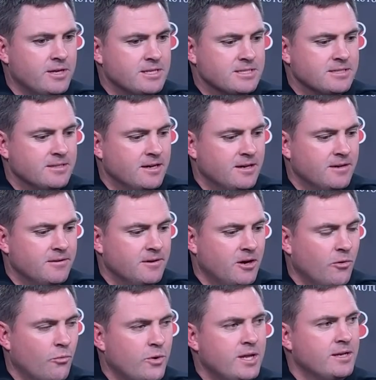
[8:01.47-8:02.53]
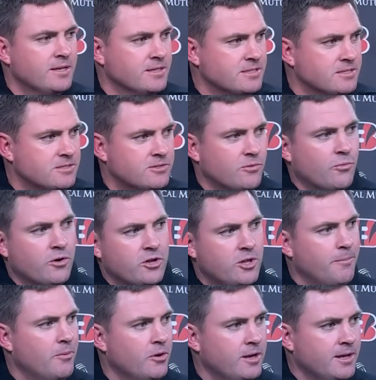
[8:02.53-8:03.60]
isn't a, a weakness to where you
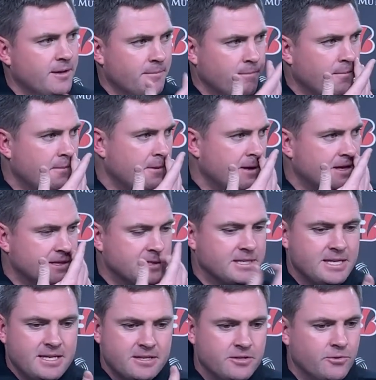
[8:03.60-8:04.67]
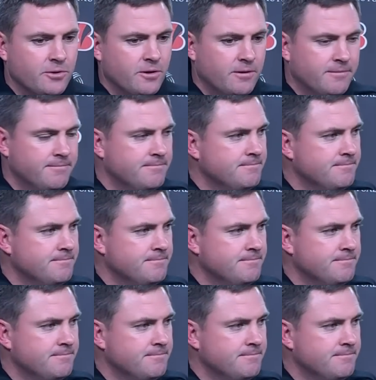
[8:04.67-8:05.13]
put him. It, he can do it all.